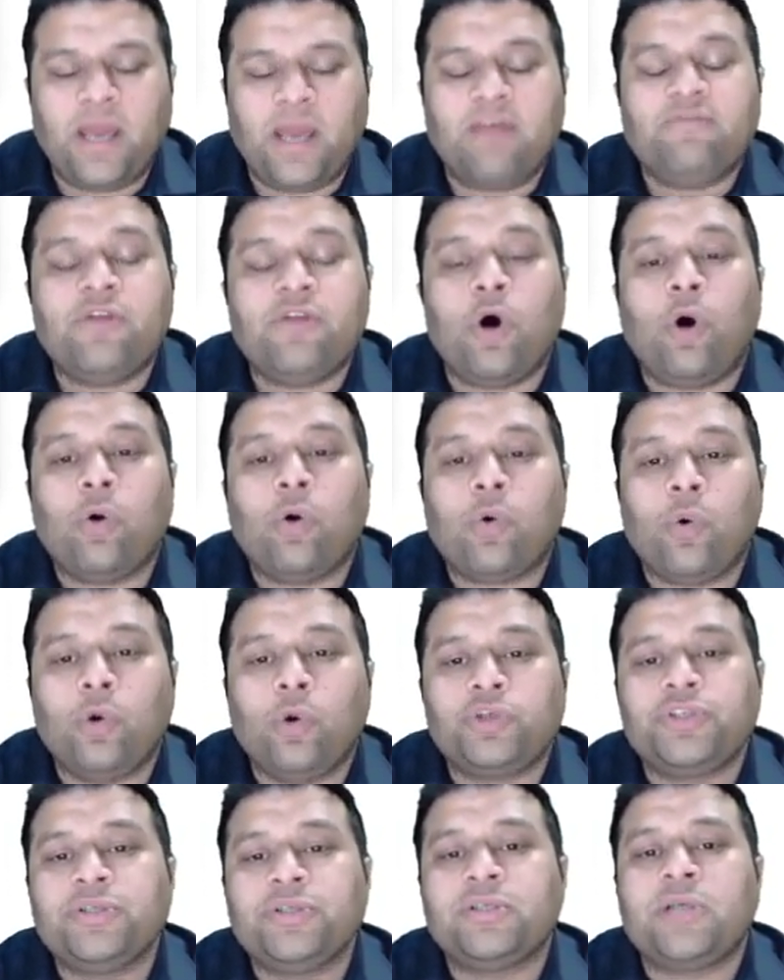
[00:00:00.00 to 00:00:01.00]
If the
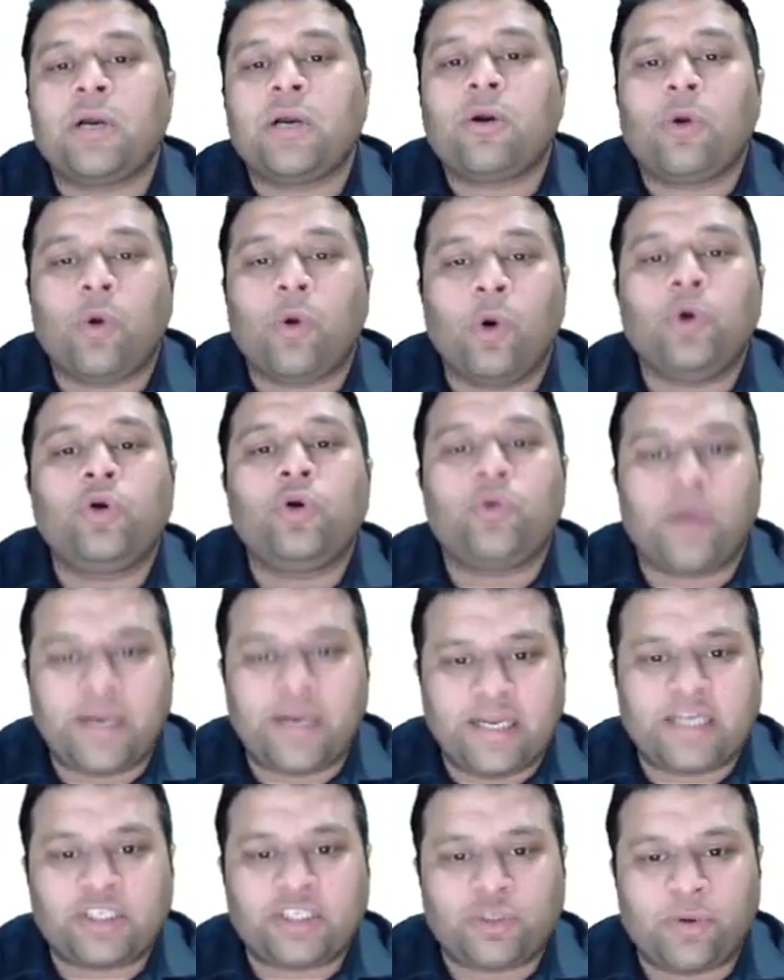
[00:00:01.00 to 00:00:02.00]
questions are
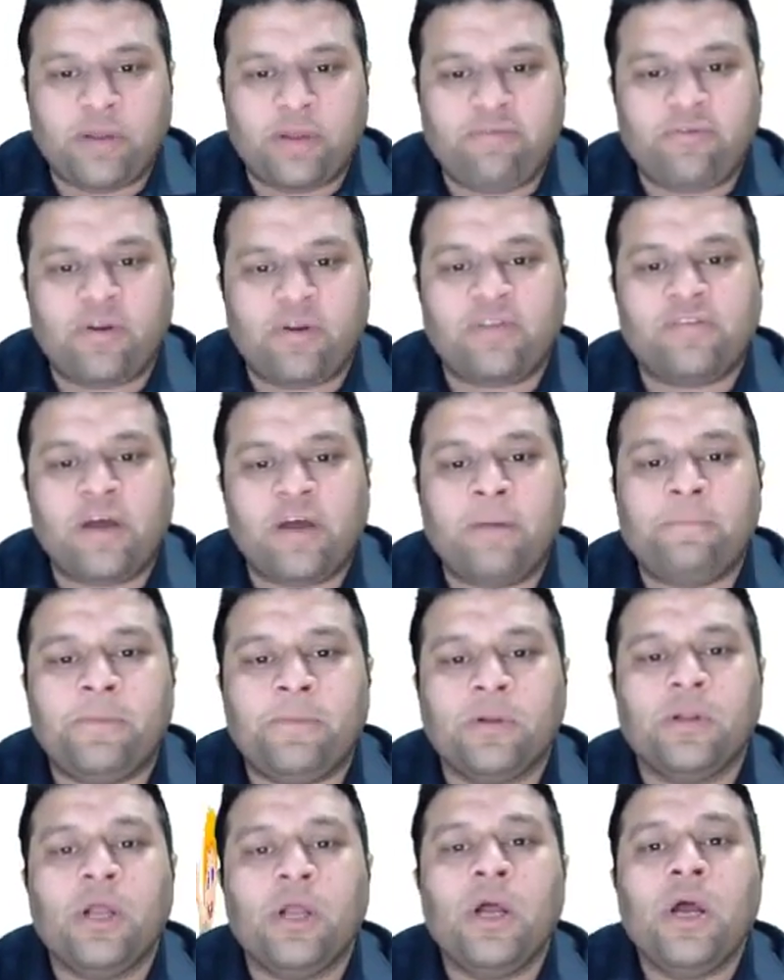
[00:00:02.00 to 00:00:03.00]
contradictory, for
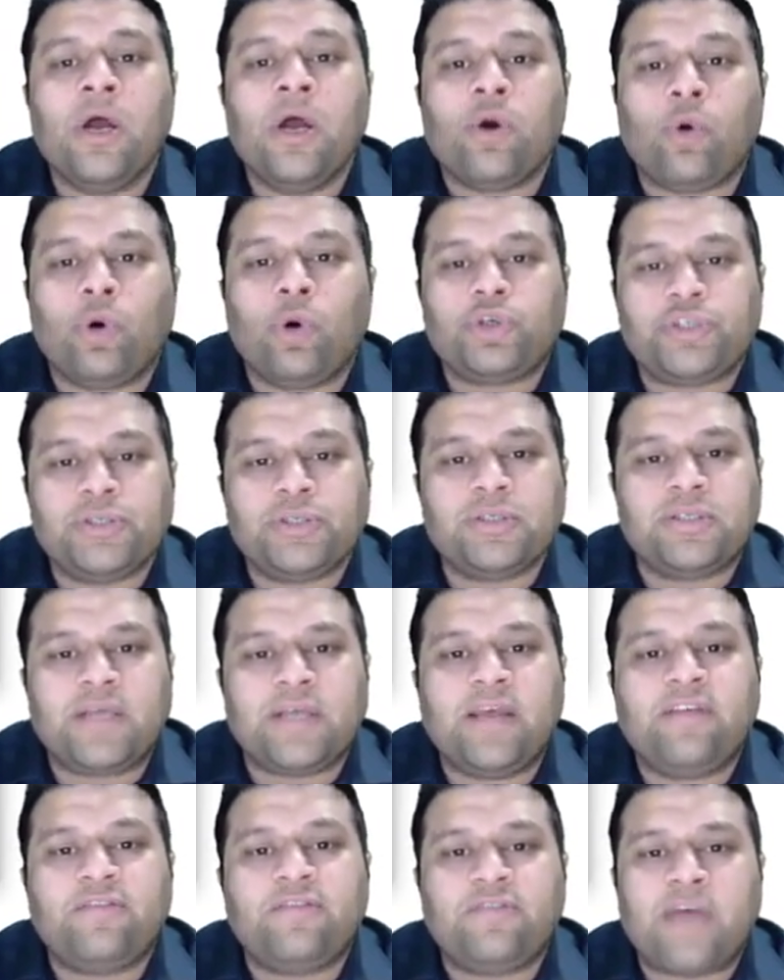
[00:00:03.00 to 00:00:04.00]
example, question
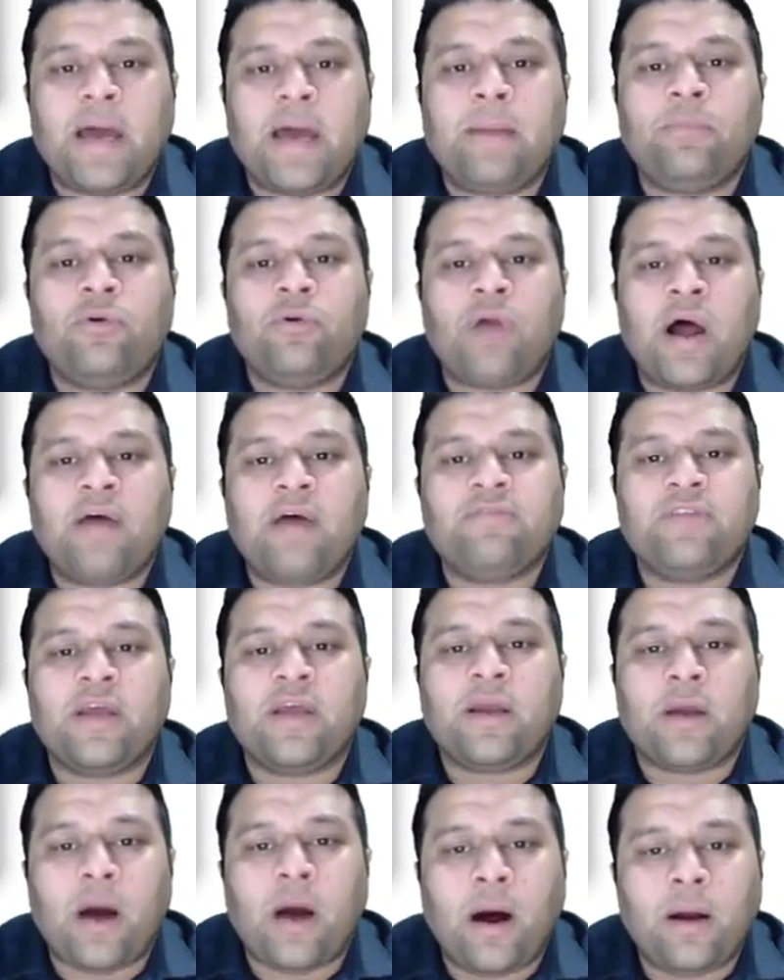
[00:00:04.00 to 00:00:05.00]
says Sam drives
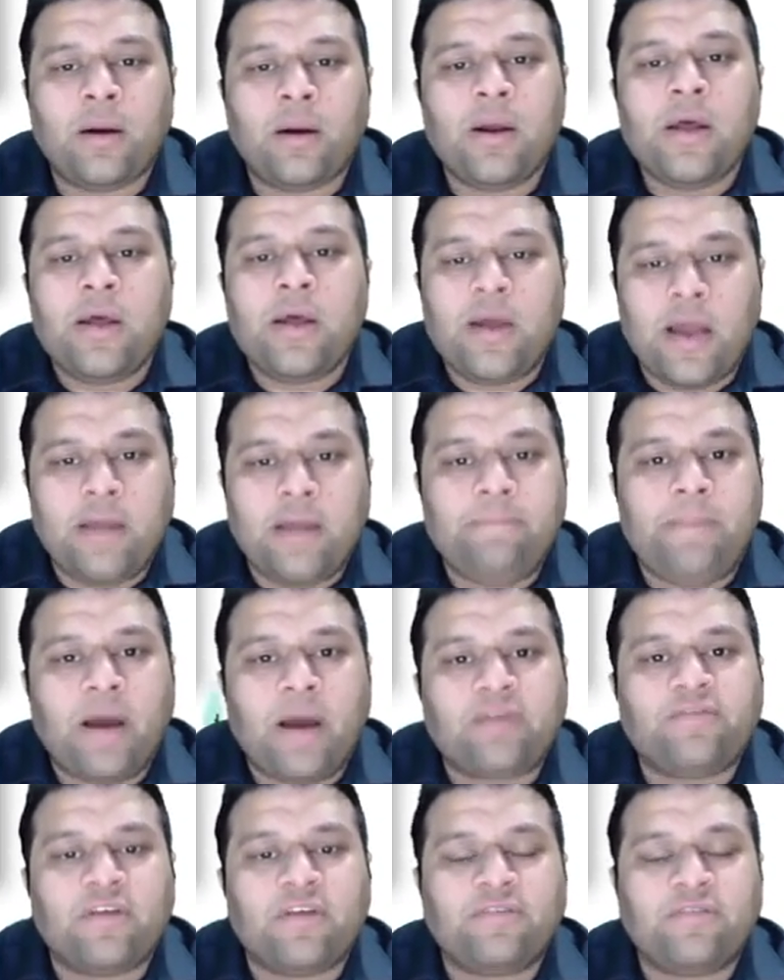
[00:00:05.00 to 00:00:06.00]
a car and
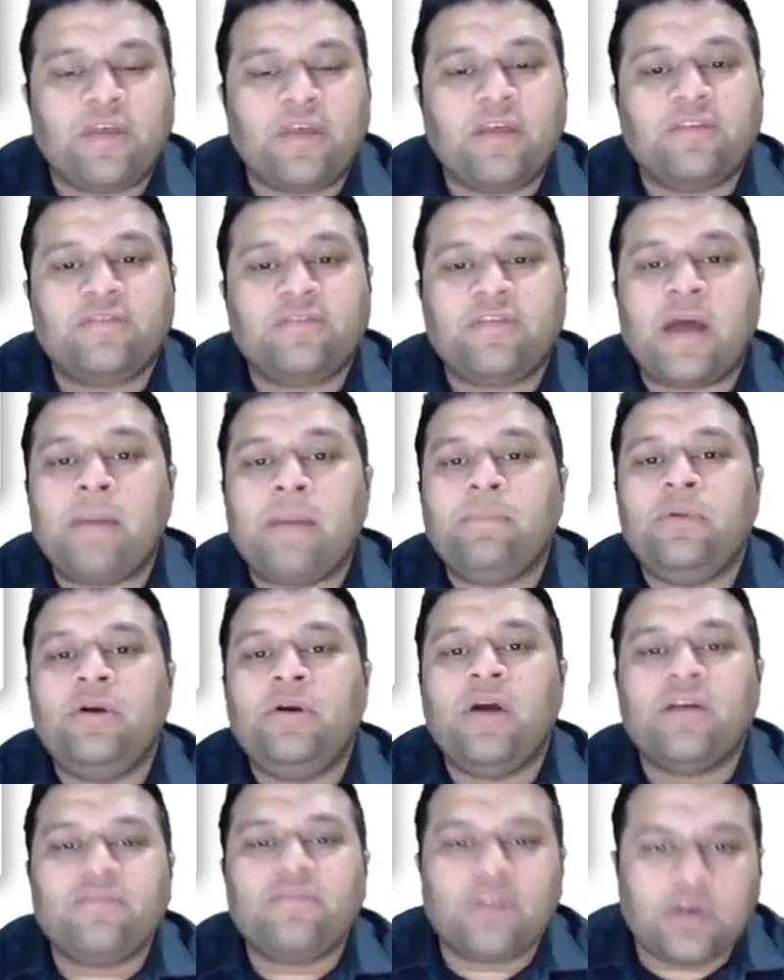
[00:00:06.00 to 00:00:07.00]
passage says
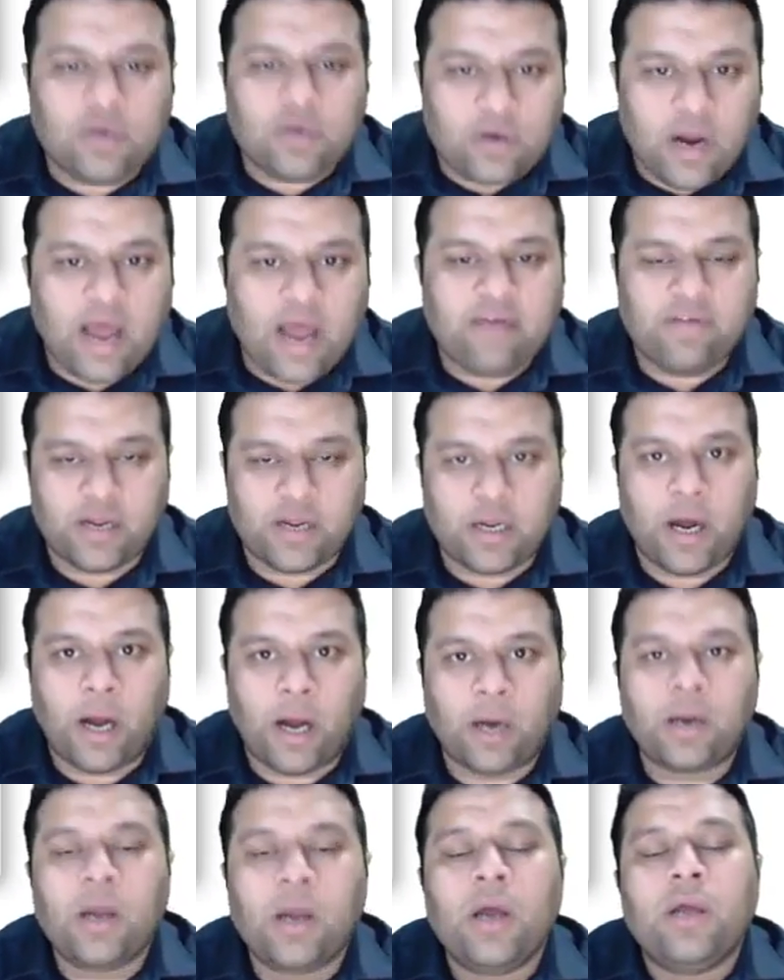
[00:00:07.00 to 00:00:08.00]
Sam doesn't drive a
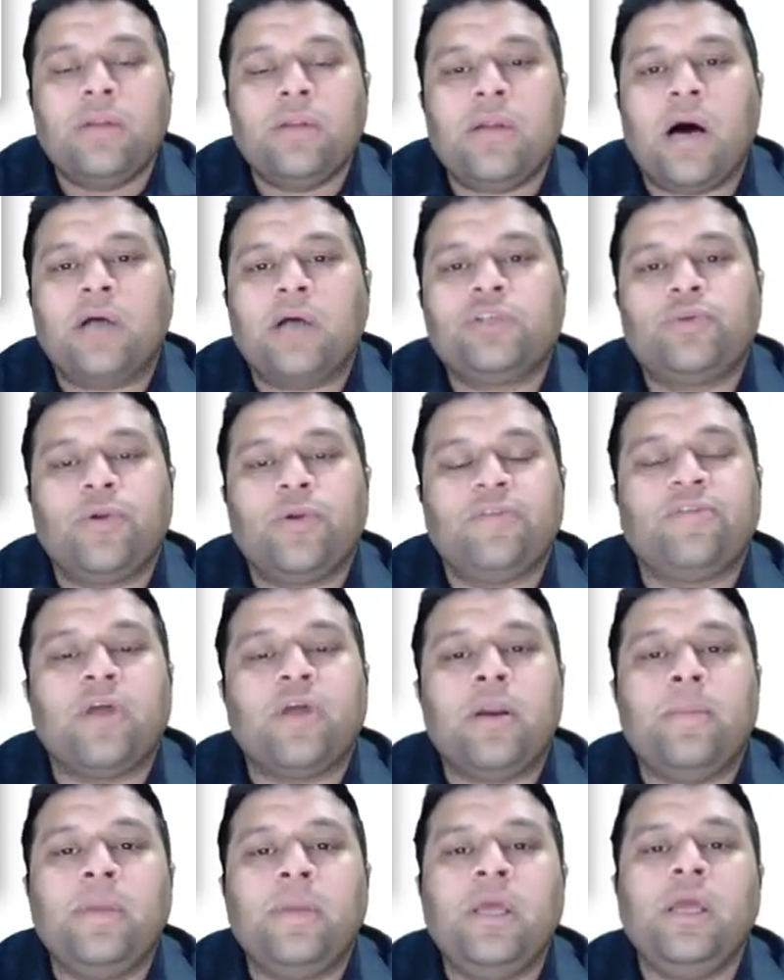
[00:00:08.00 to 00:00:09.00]
car, the answer is
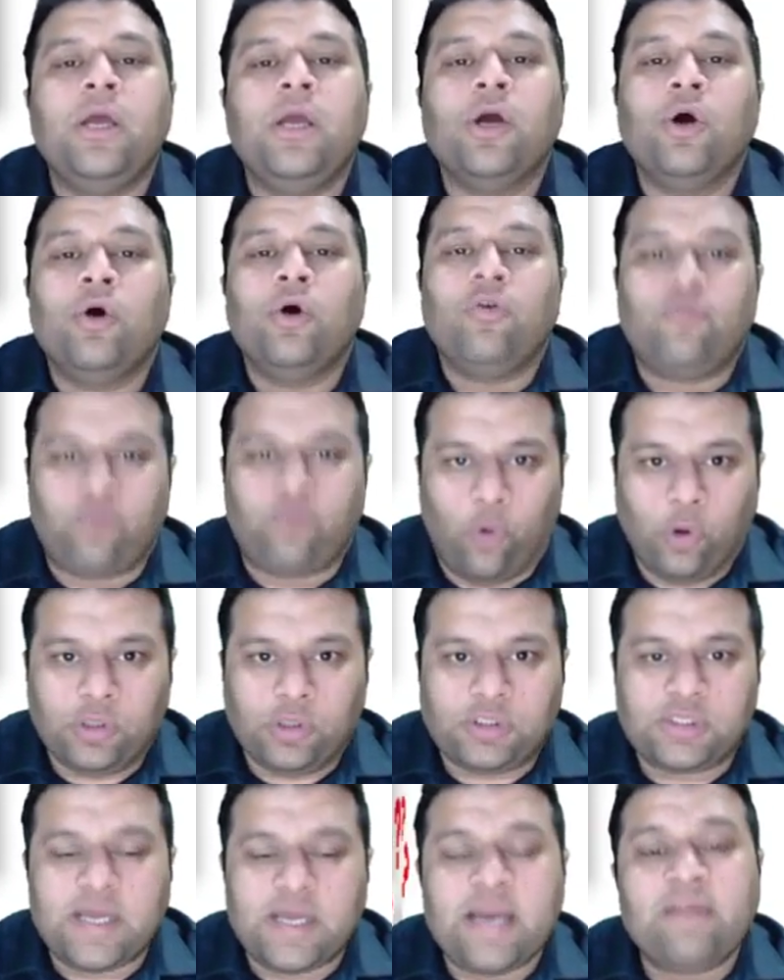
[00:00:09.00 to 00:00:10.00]
going to be false.